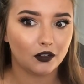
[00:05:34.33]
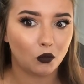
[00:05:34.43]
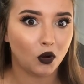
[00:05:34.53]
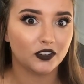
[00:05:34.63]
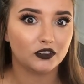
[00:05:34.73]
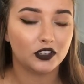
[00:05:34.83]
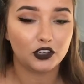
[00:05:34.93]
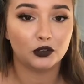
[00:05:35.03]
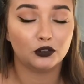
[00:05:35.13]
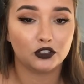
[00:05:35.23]
one
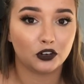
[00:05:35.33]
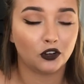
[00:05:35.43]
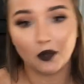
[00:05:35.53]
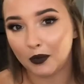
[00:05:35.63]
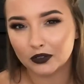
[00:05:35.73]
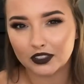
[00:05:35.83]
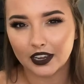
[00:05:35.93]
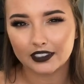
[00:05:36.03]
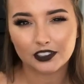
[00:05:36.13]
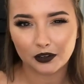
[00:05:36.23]
huge curl on both
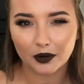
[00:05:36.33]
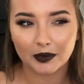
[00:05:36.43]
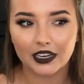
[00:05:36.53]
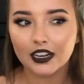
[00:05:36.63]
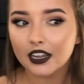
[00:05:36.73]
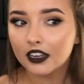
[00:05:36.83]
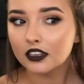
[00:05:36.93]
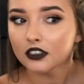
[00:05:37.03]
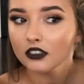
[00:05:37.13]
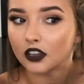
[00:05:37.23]
sides, you know what I mean?
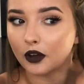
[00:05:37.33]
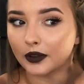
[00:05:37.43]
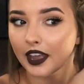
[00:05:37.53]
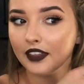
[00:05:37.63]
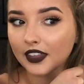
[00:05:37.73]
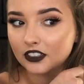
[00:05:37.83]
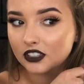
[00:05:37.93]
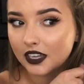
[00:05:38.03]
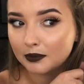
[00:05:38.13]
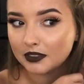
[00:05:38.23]
So yeah, that
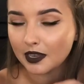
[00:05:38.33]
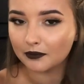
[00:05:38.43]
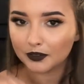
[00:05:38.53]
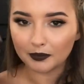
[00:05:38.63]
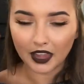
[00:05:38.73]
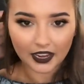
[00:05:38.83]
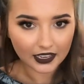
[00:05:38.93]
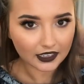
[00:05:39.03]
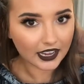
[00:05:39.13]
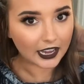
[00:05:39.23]
just keeps them from like
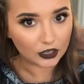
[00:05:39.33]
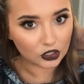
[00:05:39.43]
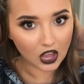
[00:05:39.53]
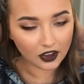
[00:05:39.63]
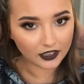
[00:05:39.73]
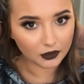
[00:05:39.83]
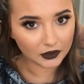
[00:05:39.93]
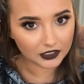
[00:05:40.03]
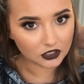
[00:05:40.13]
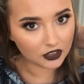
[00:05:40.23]
interlocking
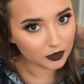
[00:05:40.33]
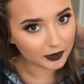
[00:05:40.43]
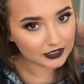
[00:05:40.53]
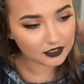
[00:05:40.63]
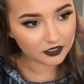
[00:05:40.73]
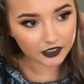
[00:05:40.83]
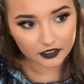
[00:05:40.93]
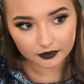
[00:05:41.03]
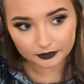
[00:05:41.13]
with each other basically.